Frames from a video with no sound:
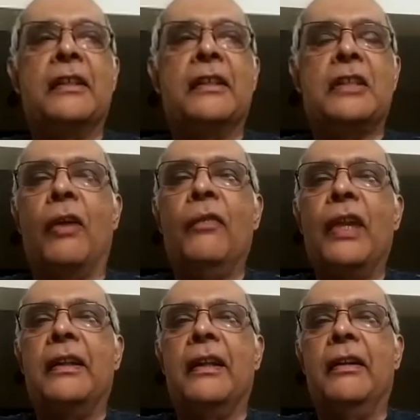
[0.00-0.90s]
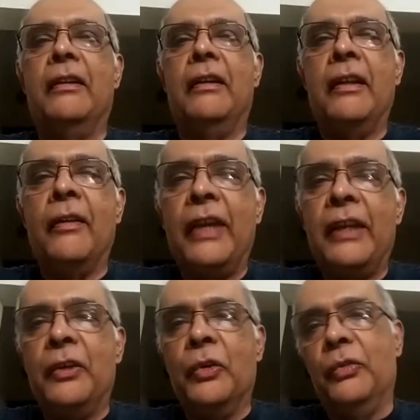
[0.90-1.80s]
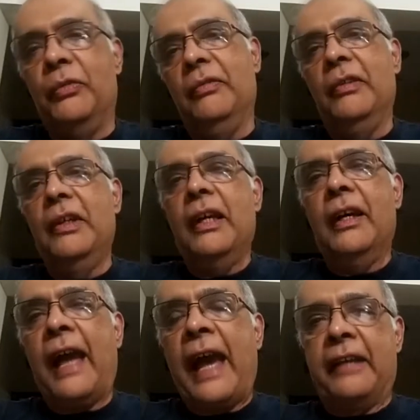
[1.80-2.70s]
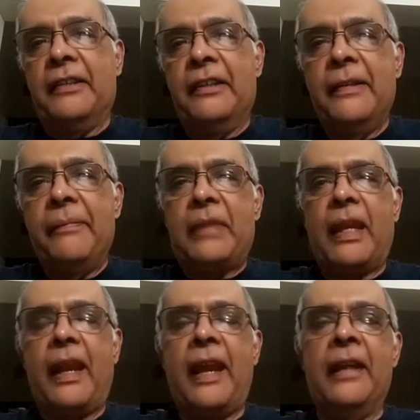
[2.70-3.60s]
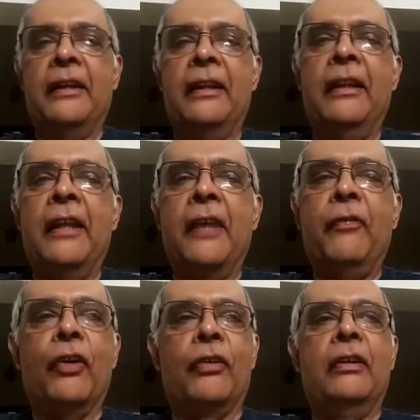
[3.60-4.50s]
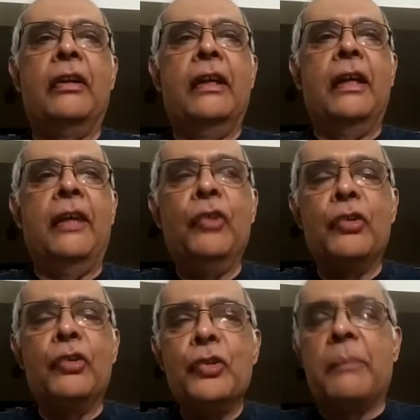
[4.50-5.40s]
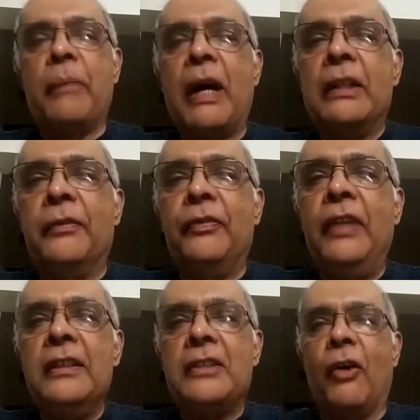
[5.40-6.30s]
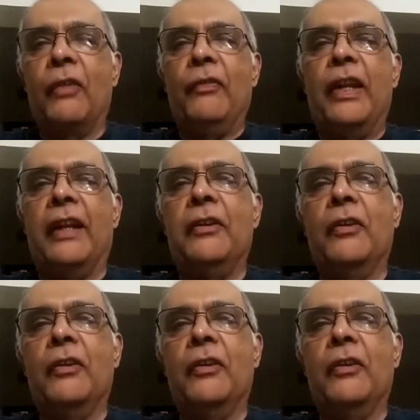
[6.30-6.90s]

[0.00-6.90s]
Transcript: conflict in the way you act. And therefore, if you choose the path of least conflict, you will